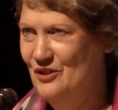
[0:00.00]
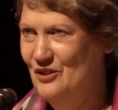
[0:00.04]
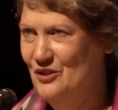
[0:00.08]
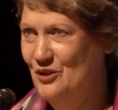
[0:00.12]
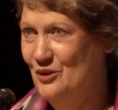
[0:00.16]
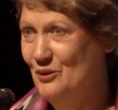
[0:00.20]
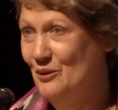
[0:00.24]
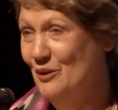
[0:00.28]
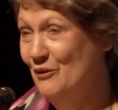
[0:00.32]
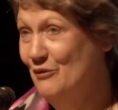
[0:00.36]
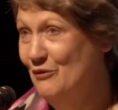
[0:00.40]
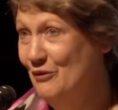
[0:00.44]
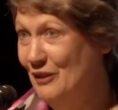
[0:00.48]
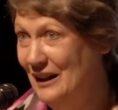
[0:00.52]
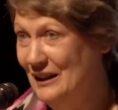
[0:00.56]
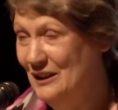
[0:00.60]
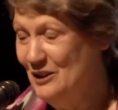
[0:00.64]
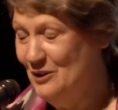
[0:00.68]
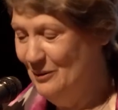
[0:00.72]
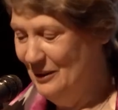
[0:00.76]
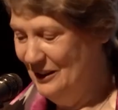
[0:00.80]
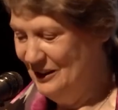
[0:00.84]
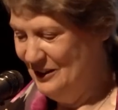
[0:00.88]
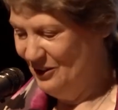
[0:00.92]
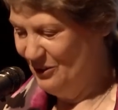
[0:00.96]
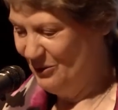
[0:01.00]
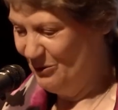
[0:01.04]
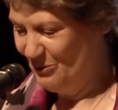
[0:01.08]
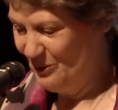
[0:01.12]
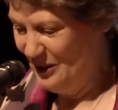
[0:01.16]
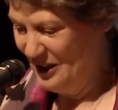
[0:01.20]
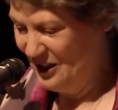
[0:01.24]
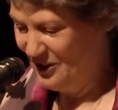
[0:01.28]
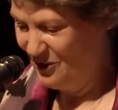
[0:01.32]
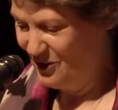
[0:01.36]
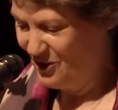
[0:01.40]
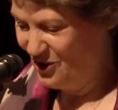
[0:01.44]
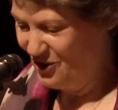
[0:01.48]
to evaluate it
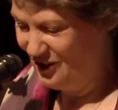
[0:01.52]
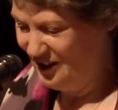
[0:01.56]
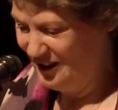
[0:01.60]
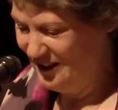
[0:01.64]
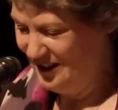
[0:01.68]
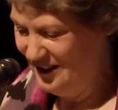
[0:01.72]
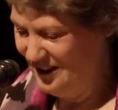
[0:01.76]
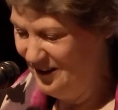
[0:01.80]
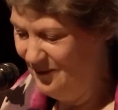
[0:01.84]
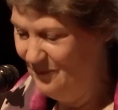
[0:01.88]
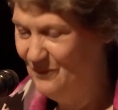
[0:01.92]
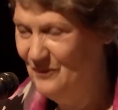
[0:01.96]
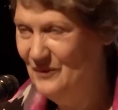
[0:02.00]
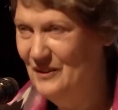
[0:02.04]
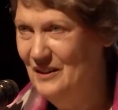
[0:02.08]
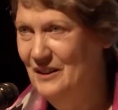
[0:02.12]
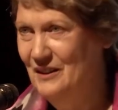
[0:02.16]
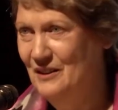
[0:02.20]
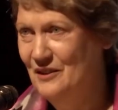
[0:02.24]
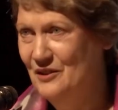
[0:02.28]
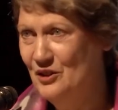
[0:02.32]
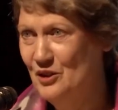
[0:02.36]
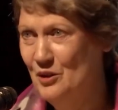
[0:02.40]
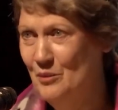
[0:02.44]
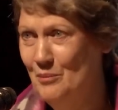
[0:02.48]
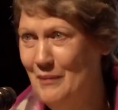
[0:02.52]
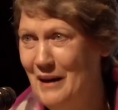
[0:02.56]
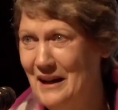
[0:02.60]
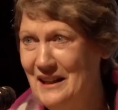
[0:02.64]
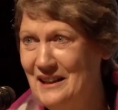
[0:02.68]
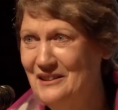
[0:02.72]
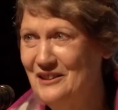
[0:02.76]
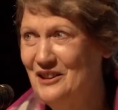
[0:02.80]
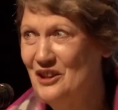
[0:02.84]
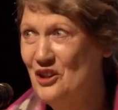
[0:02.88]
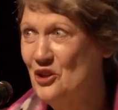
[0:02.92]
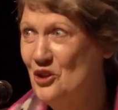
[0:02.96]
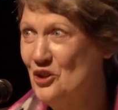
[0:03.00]
rigorously, to
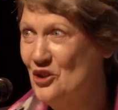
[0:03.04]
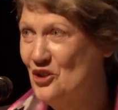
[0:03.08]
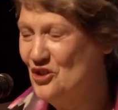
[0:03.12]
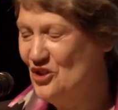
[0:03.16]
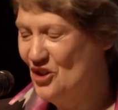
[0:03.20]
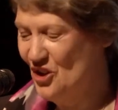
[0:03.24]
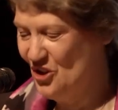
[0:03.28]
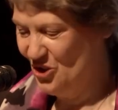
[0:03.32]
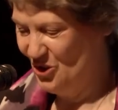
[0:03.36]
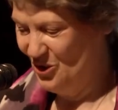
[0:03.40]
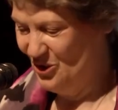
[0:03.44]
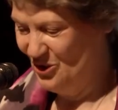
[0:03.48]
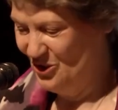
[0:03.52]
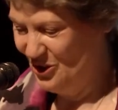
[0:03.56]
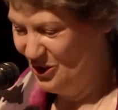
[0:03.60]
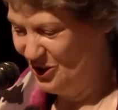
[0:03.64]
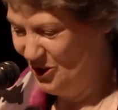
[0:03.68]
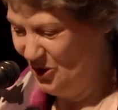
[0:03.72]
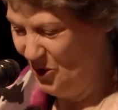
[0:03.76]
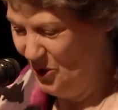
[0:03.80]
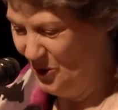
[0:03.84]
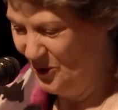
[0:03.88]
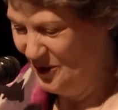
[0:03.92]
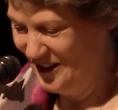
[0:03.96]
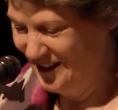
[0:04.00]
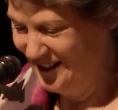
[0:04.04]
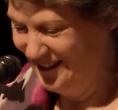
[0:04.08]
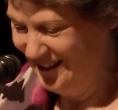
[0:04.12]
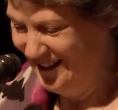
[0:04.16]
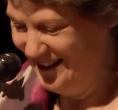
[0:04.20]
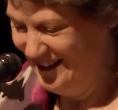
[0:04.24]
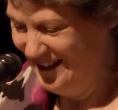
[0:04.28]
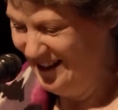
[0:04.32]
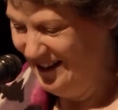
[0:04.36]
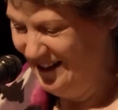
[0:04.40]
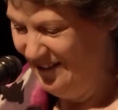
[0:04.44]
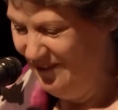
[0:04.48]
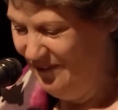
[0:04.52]
make their decisions
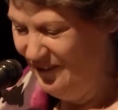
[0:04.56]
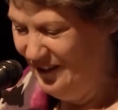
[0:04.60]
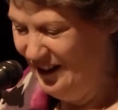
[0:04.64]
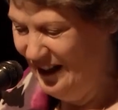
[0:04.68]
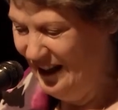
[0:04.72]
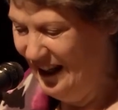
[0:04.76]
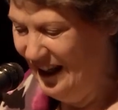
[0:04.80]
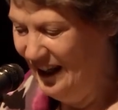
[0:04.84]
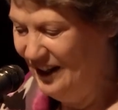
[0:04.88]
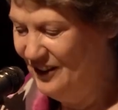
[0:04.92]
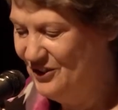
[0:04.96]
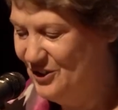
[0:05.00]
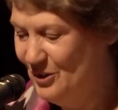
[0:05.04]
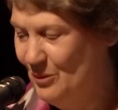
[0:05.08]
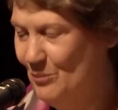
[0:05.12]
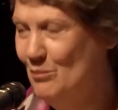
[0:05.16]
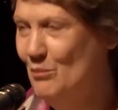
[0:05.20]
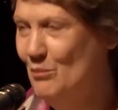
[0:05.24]
accordingly, and to